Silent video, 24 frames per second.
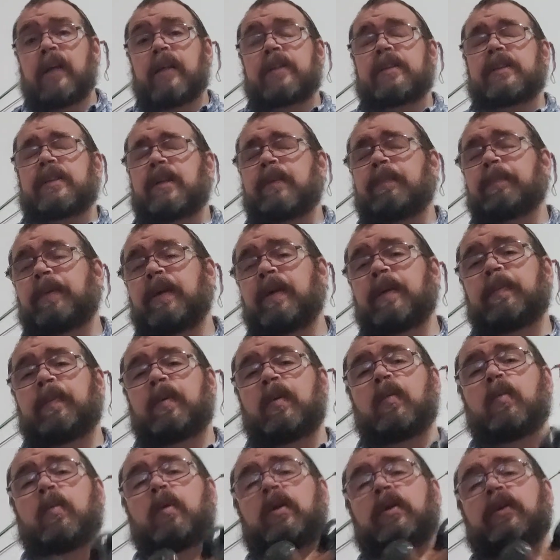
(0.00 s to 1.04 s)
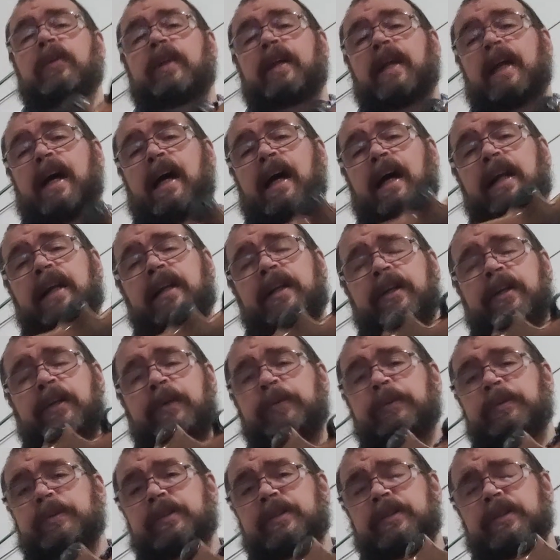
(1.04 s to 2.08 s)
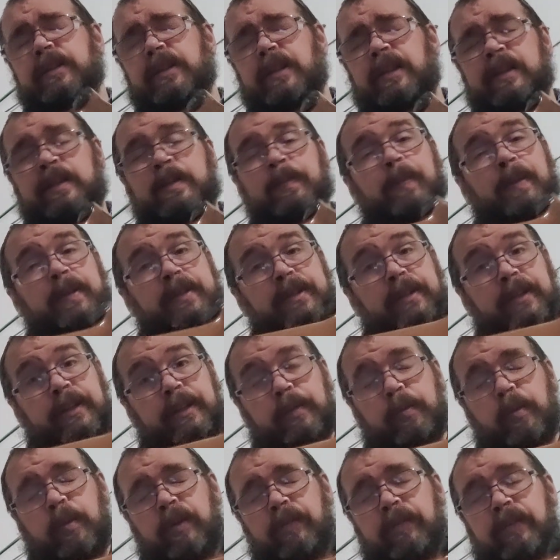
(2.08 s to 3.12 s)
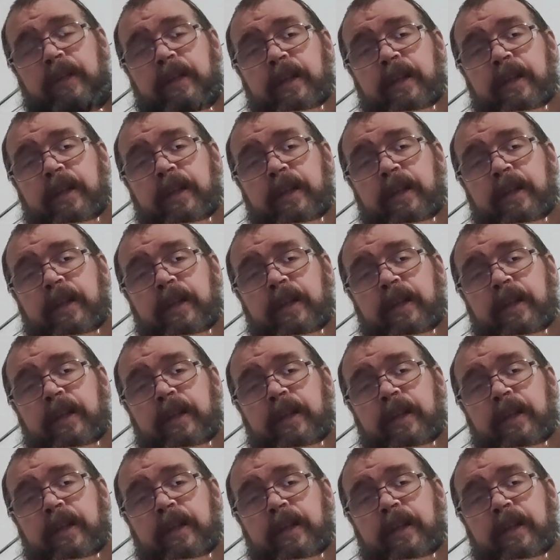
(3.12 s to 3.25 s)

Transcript: Some people will not use, especially a 12